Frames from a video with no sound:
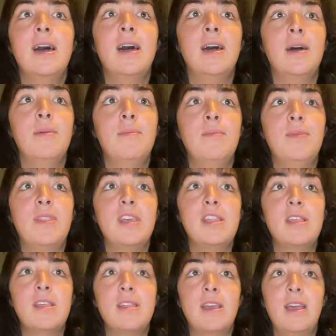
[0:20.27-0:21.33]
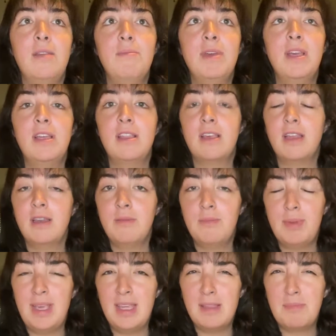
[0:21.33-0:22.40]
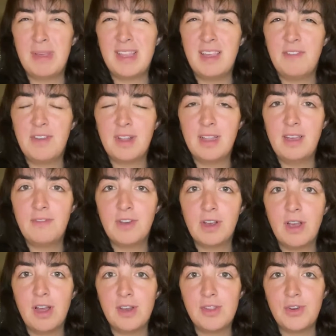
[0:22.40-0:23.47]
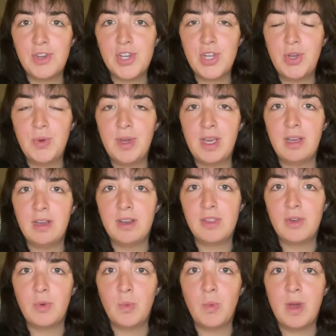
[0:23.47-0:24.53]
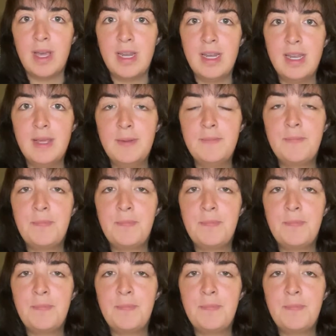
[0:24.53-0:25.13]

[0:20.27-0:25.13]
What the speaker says: This assignment is going to be specifically for Concert 2 and Concert 1.